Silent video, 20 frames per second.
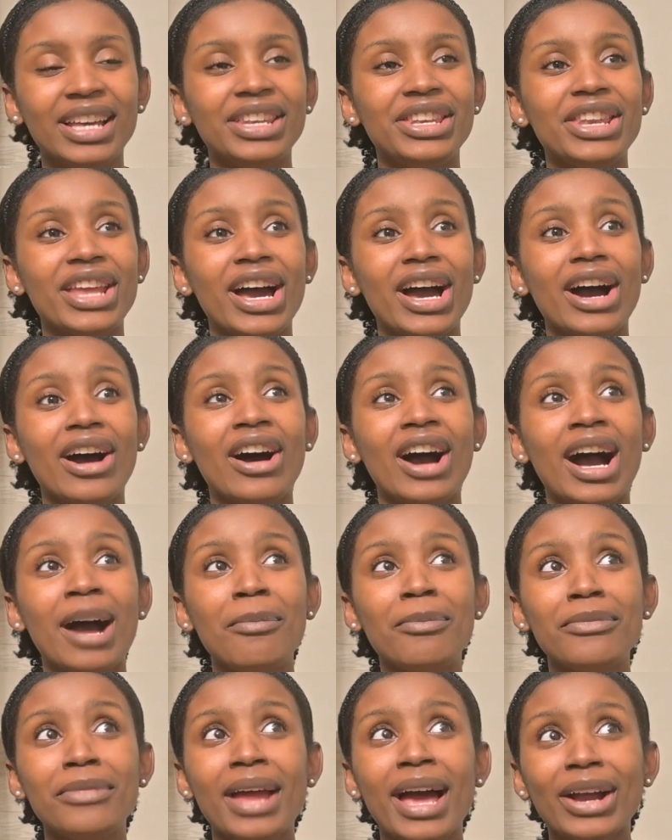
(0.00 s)
Now,
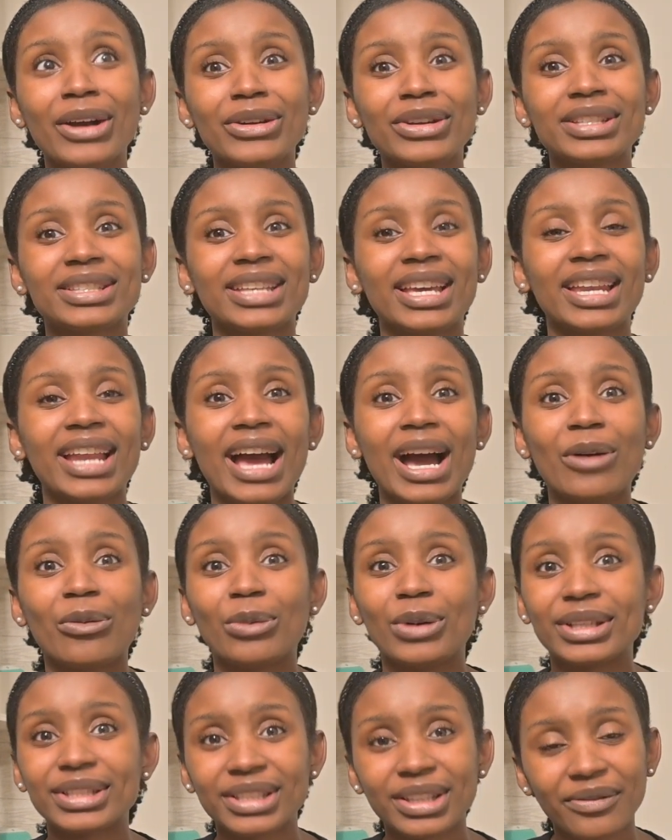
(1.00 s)
I'm not going to say that I
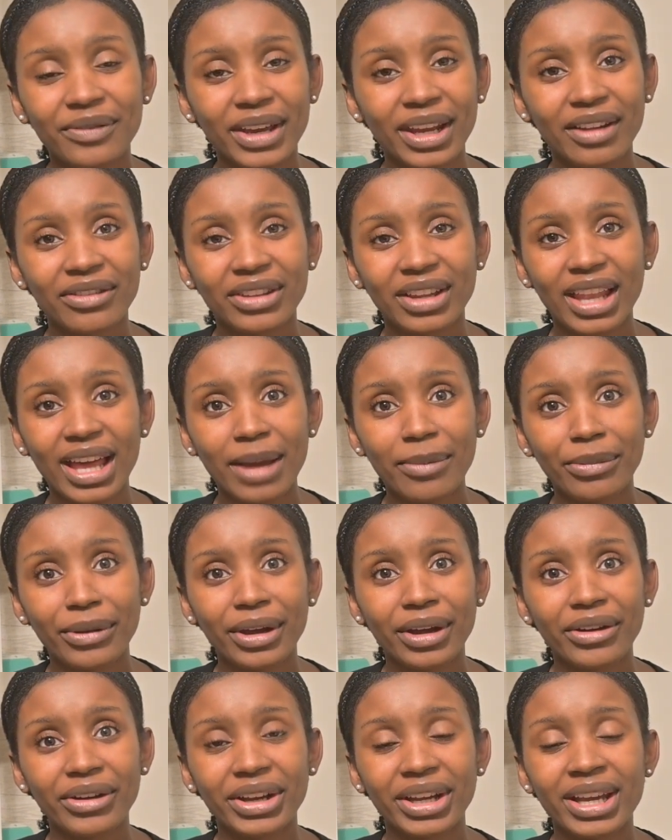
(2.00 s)
wasn't a fan of the
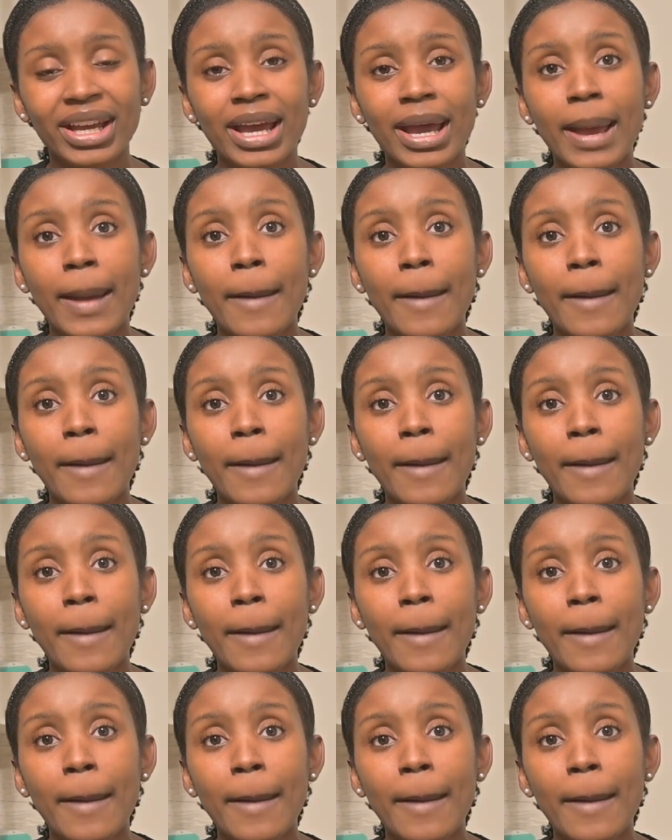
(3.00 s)
library,